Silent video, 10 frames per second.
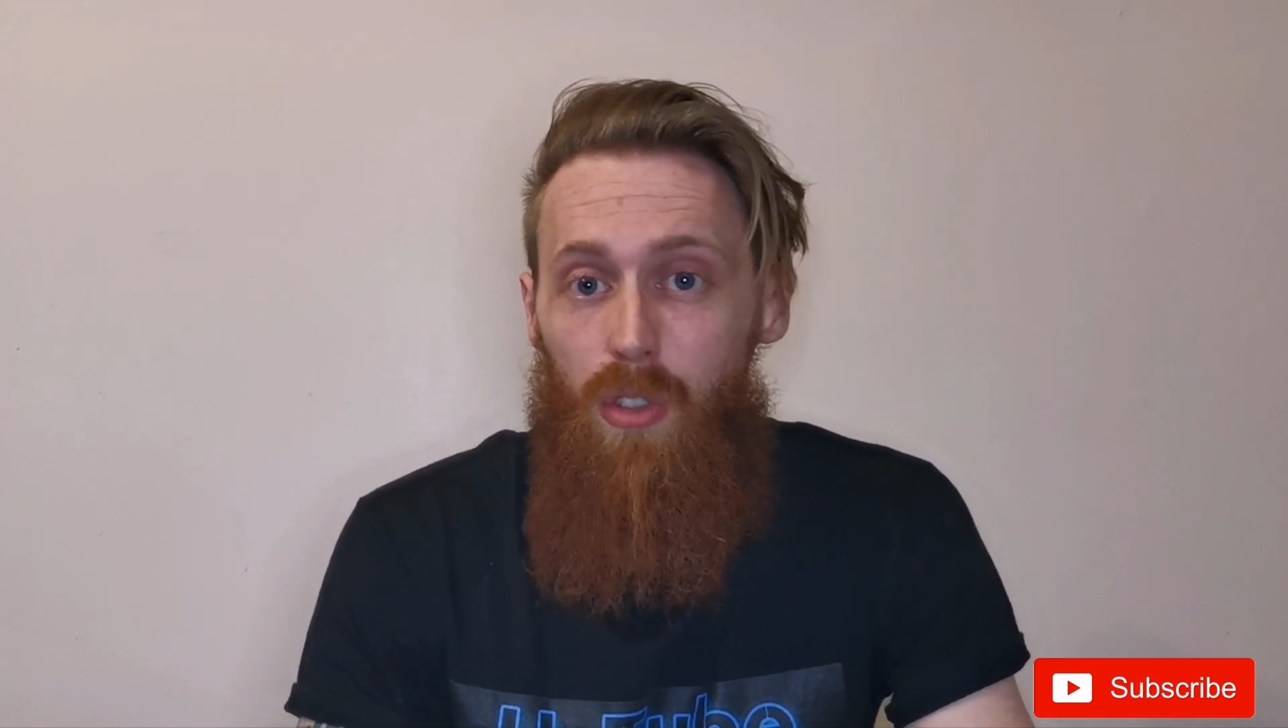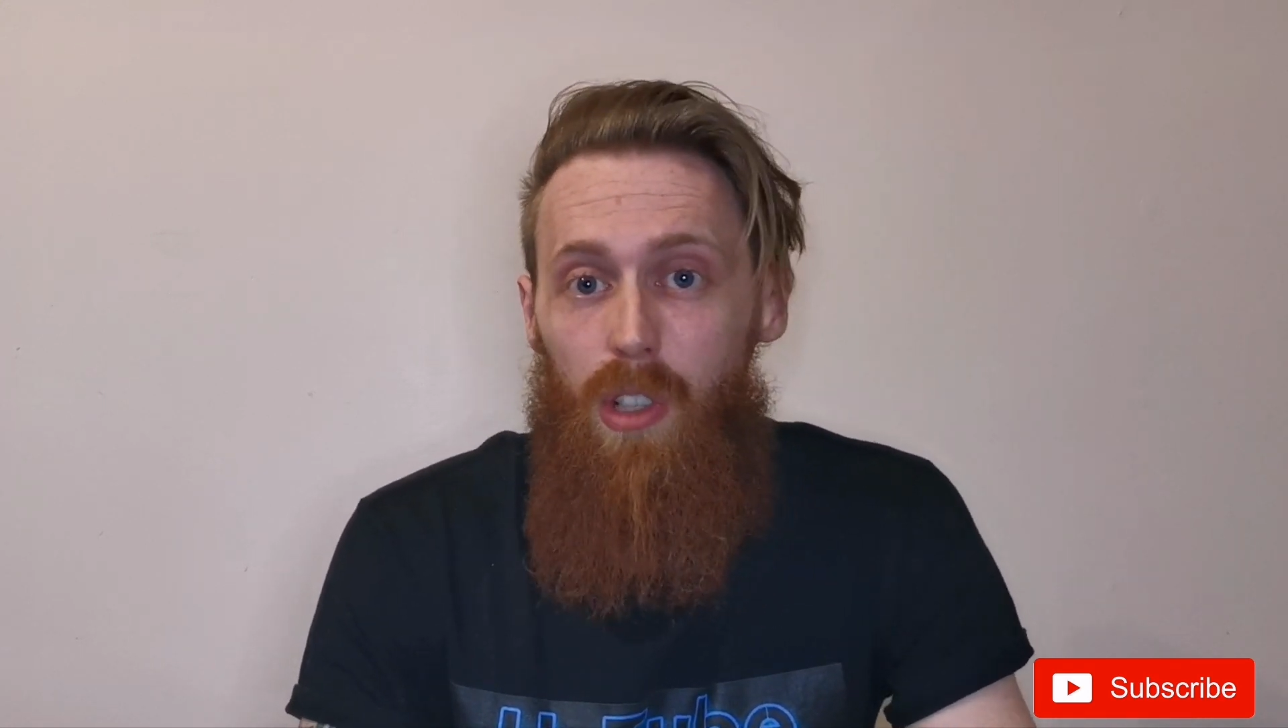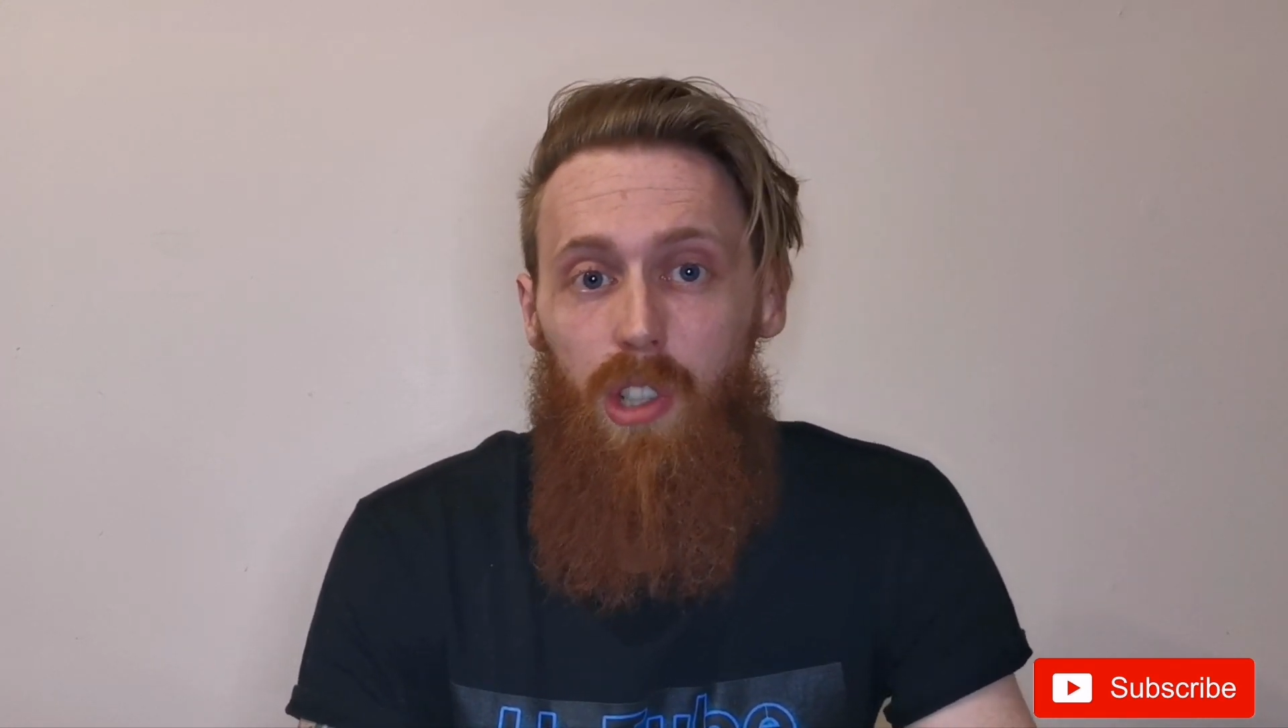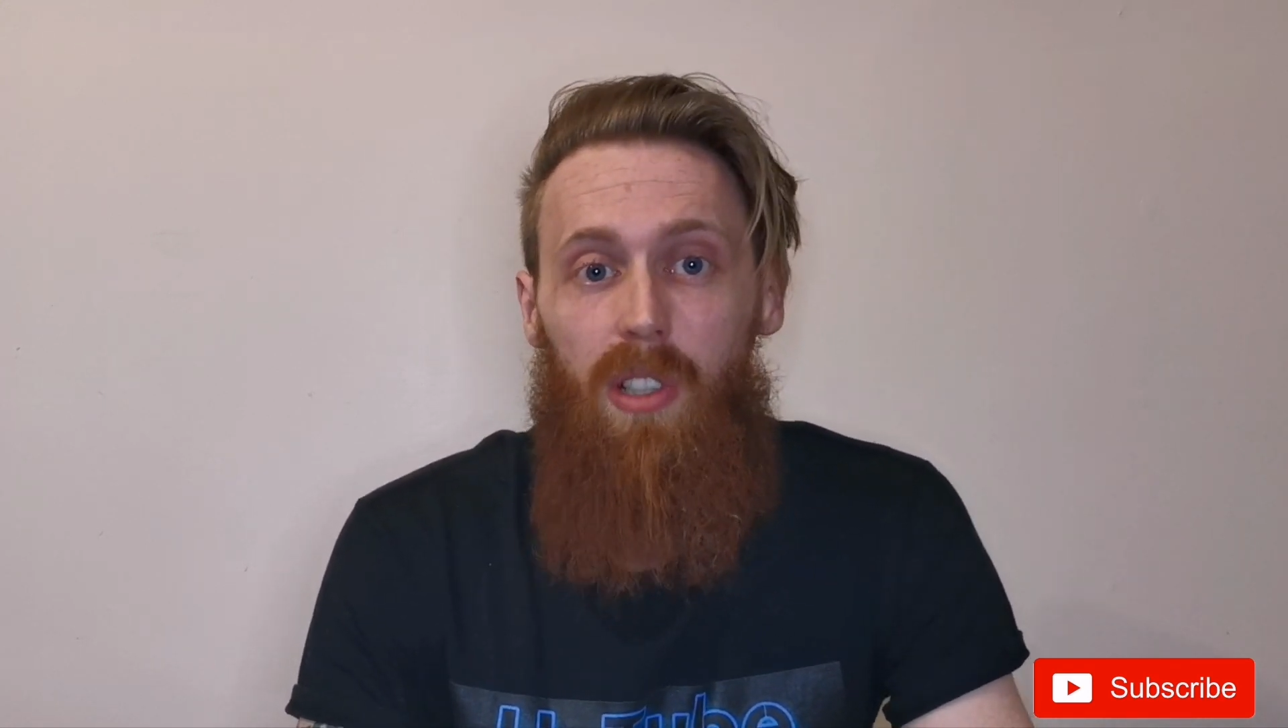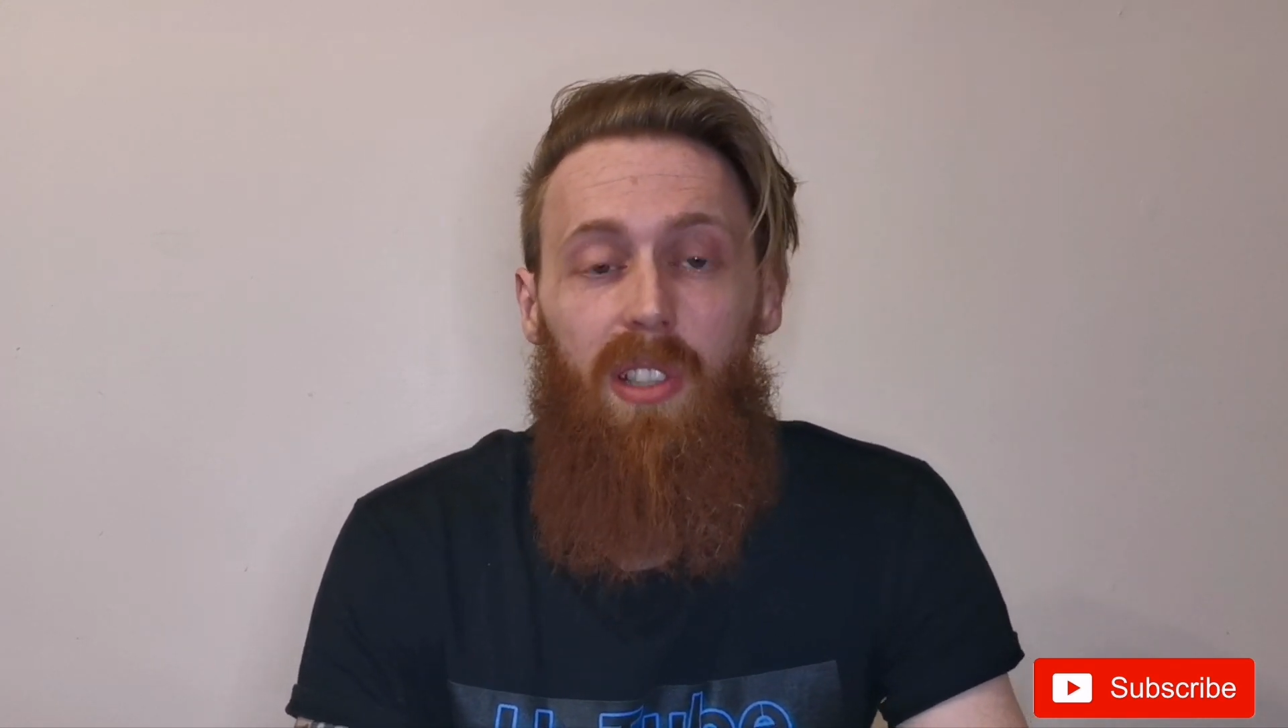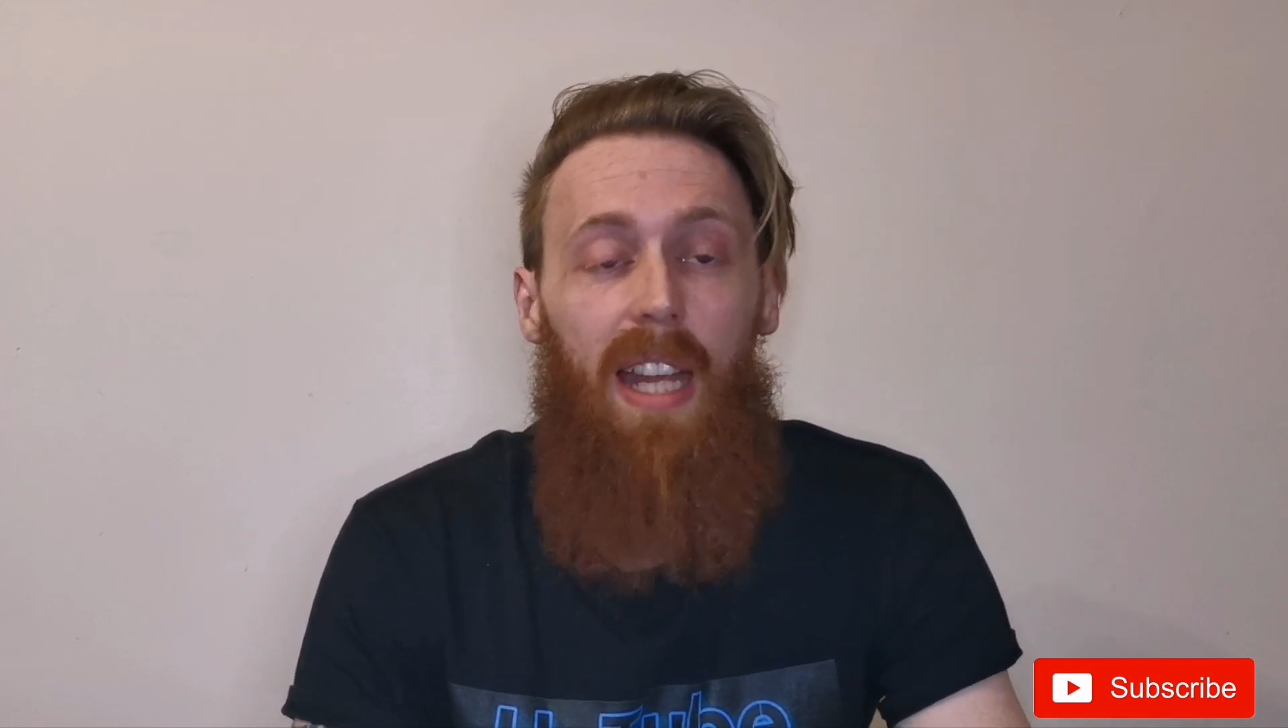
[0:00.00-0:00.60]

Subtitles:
structure